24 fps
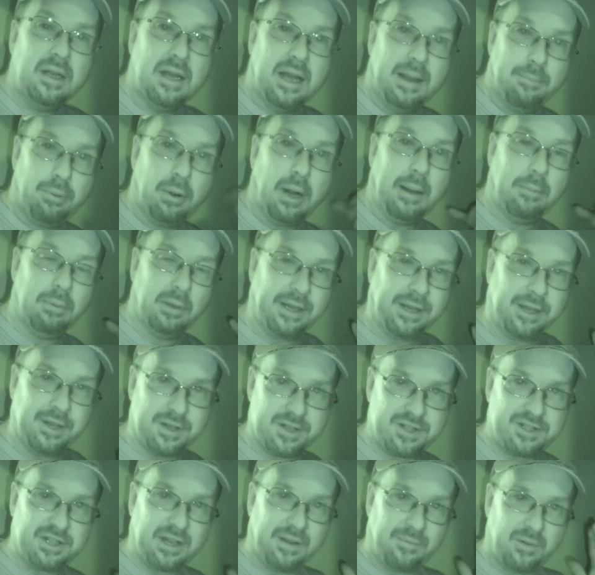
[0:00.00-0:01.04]
I'm probably going to
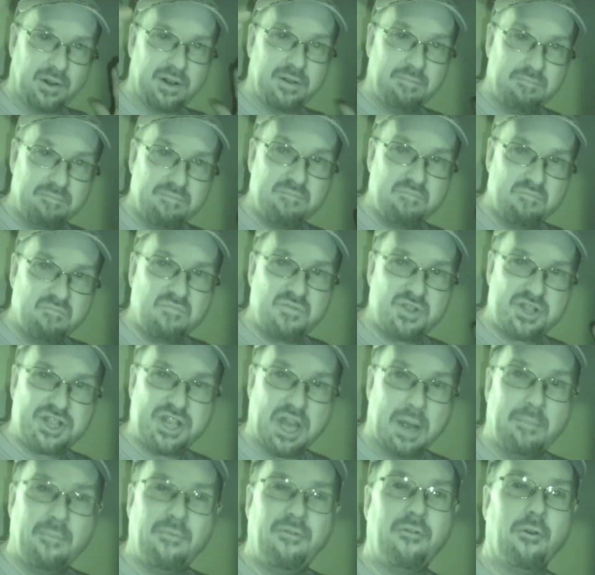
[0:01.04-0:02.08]
suffer
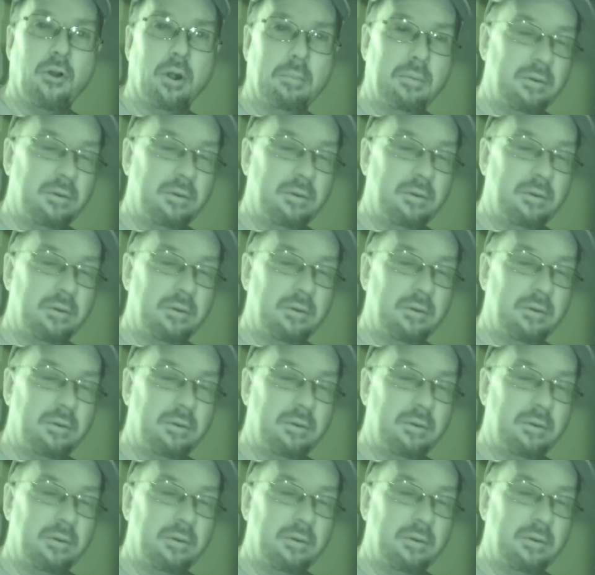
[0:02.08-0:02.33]
some form